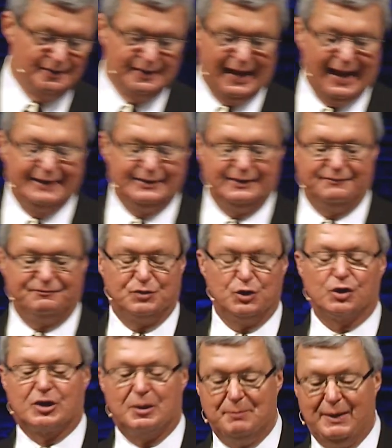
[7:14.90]
And if you're
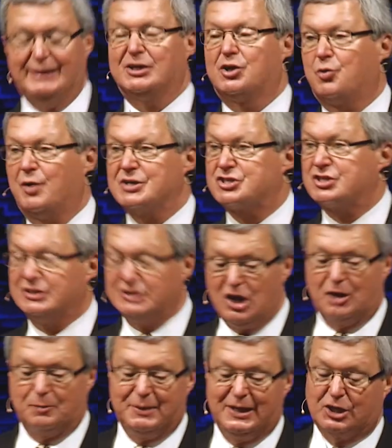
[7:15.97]
a committed Christian, it
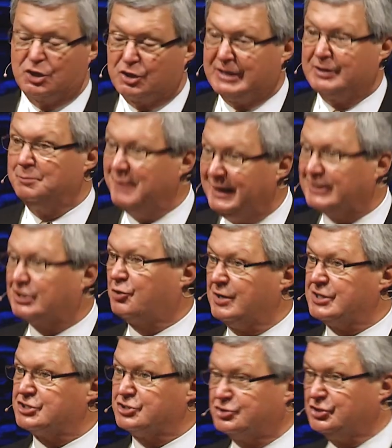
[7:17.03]
ought to be a committed
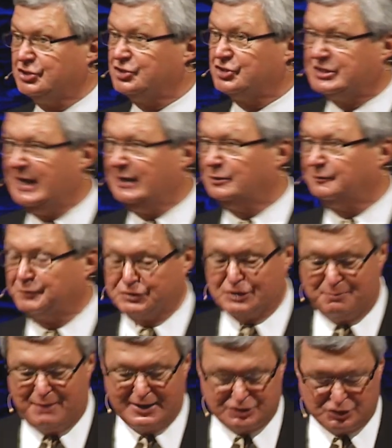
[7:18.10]
Christian. You shouldn't settle for
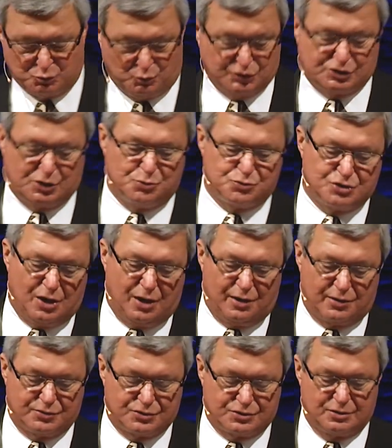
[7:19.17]
somebody just wants to go to
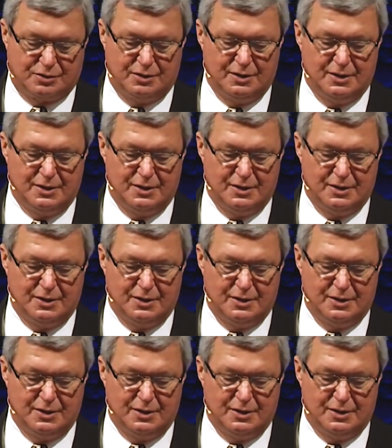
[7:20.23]
church.